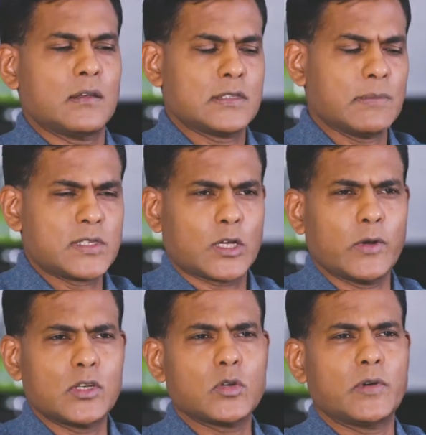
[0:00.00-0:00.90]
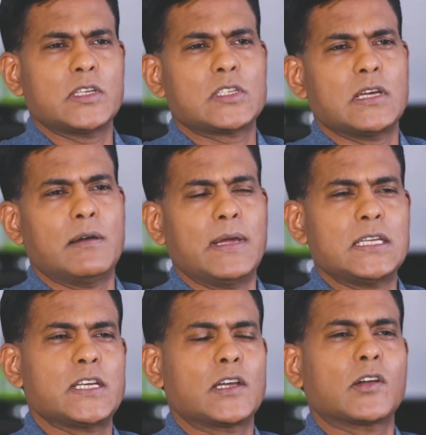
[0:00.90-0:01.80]
subsequent to his
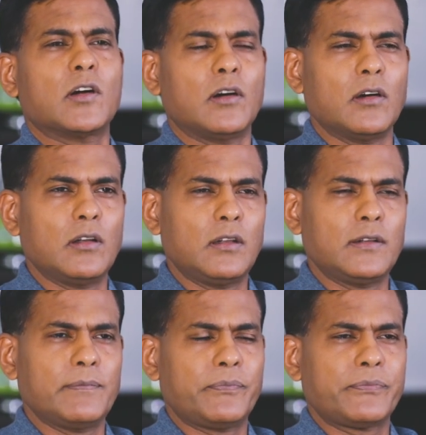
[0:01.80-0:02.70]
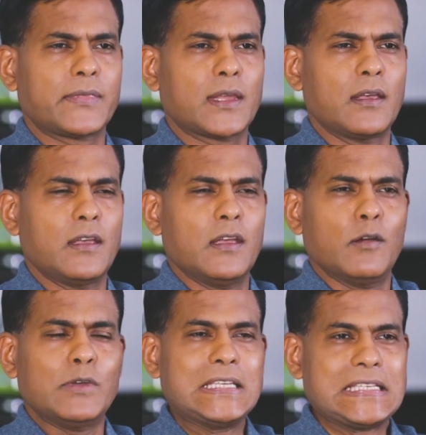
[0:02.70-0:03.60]
amazing call,
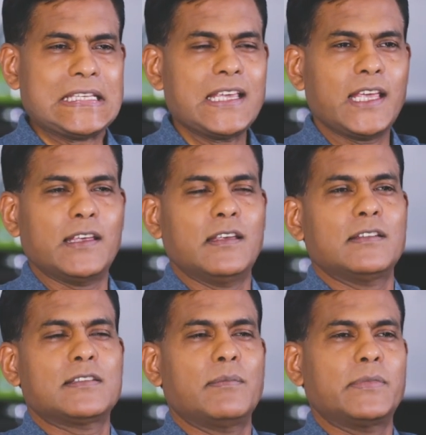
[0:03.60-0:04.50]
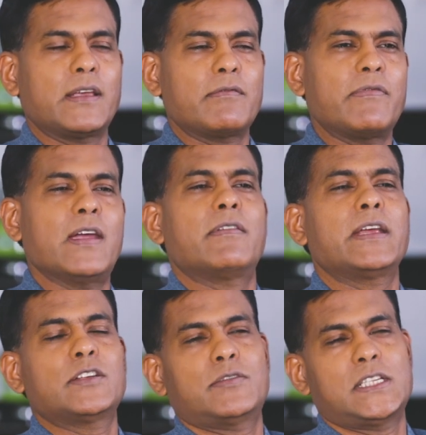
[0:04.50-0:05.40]
we see something
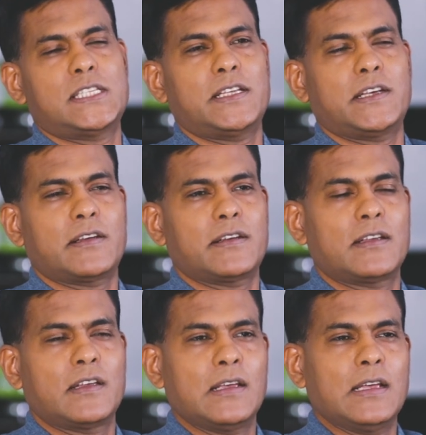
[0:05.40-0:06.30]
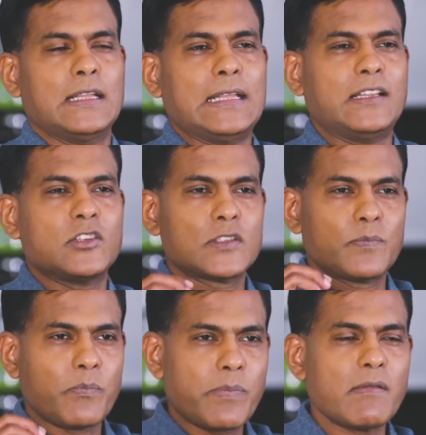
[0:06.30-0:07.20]
very interesting, that the
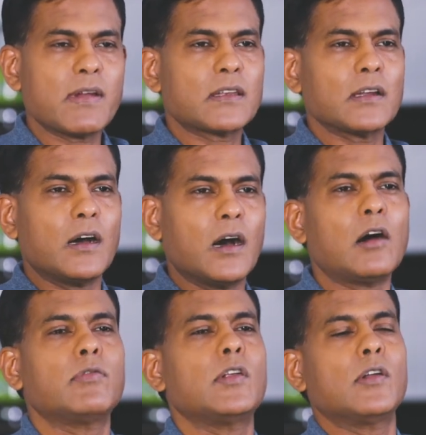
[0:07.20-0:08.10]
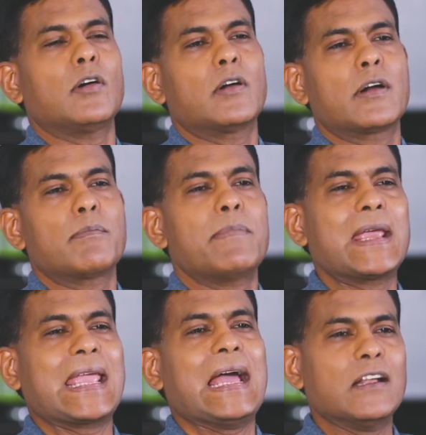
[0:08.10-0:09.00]
Spirit of the Lord
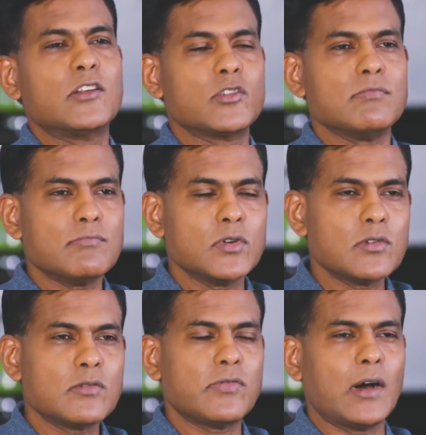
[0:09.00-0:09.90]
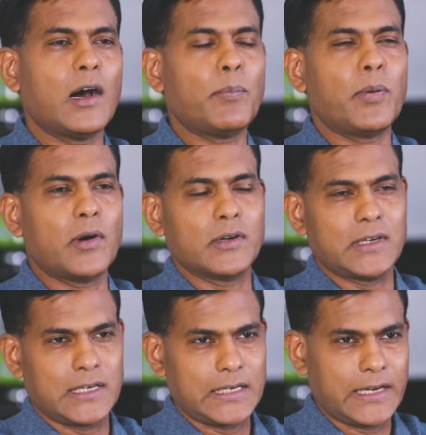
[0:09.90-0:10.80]
began to move
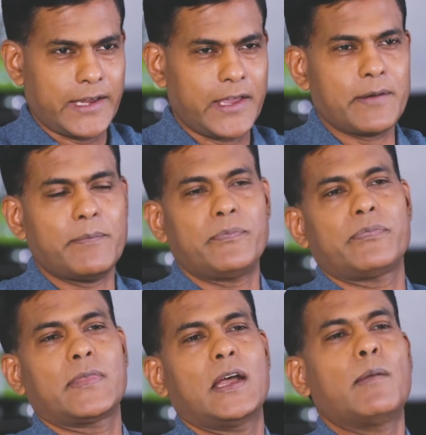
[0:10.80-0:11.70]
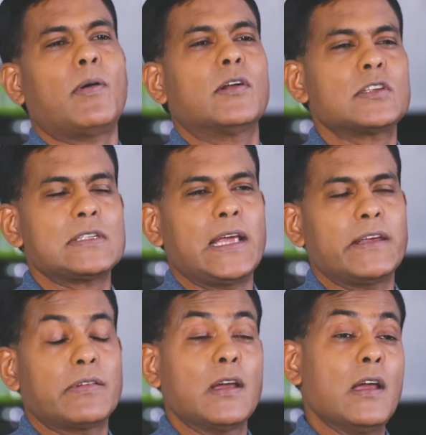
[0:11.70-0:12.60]
upon him, upon his
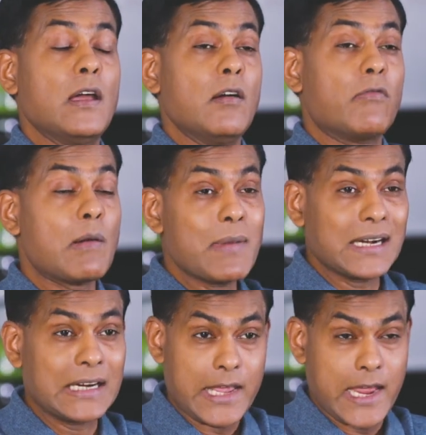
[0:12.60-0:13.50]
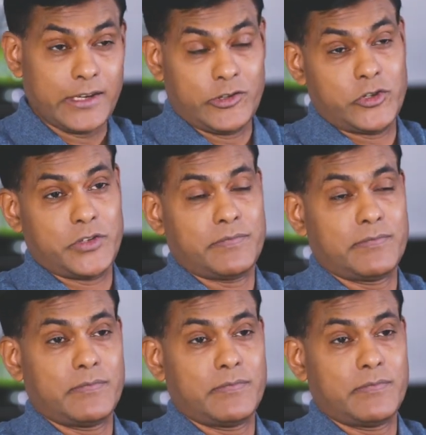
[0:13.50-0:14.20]
life, from an early age,